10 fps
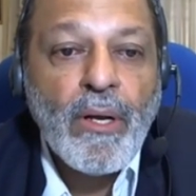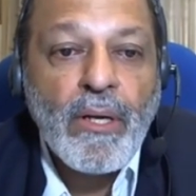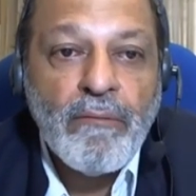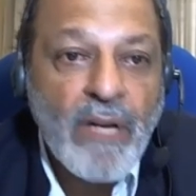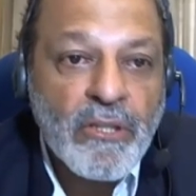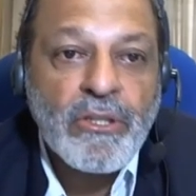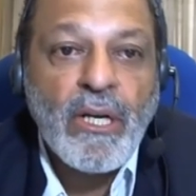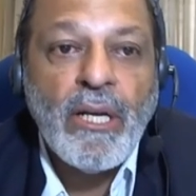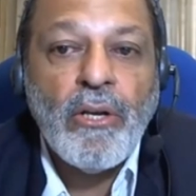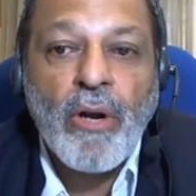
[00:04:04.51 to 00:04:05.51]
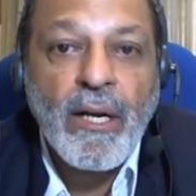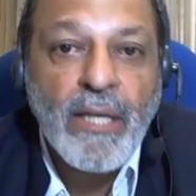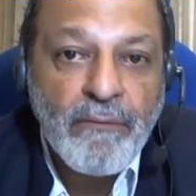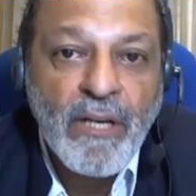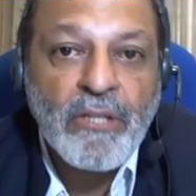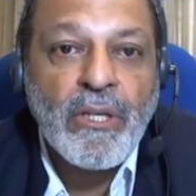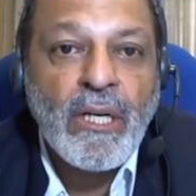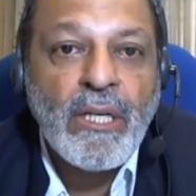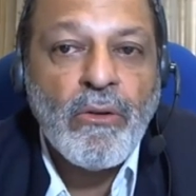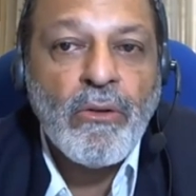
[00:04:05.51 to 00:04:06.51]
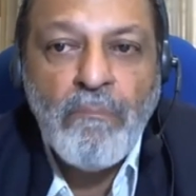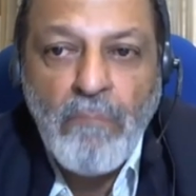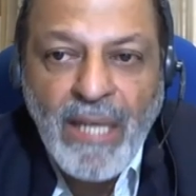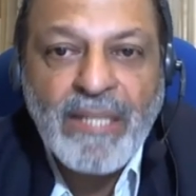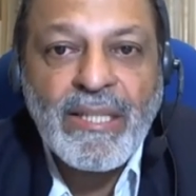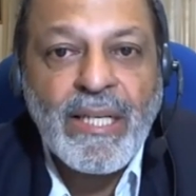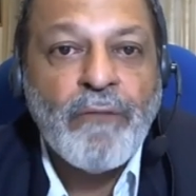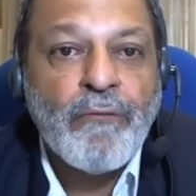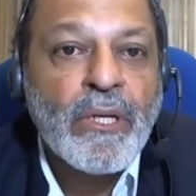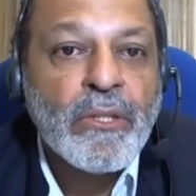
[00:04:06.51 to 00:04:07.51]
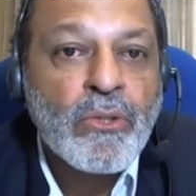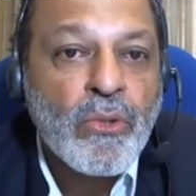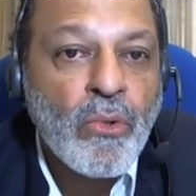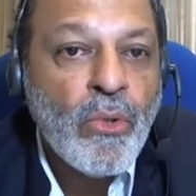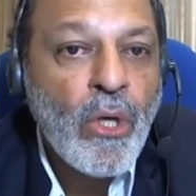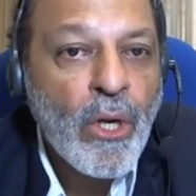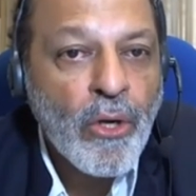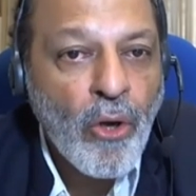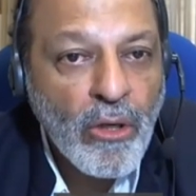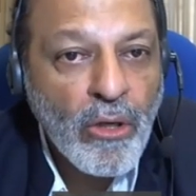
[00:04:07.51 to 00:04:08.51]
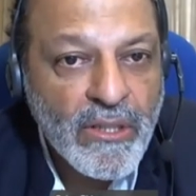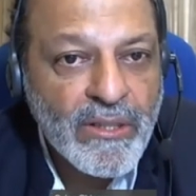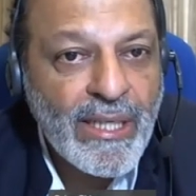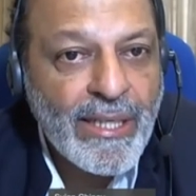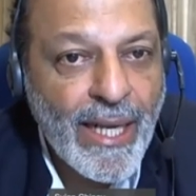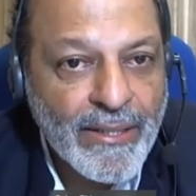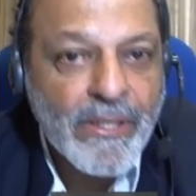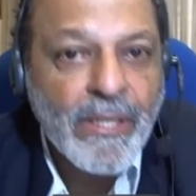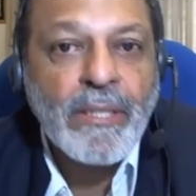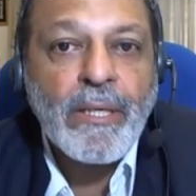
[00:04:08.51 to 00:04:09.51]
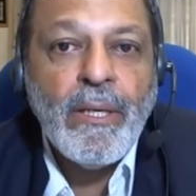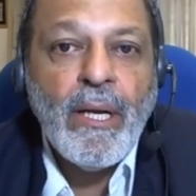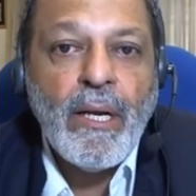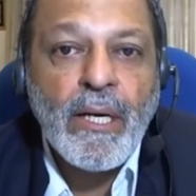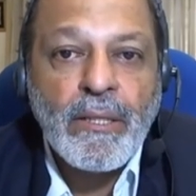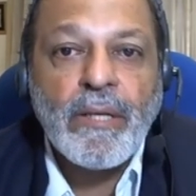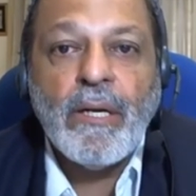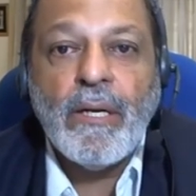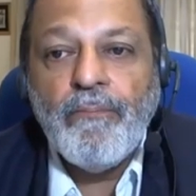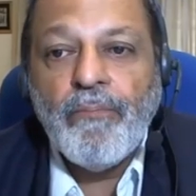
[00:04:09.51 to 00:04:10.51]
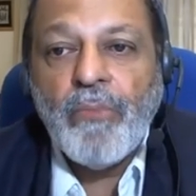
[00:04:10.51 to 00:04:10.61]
conventionally or unconventionally, is of immense significance to not just the resident littoral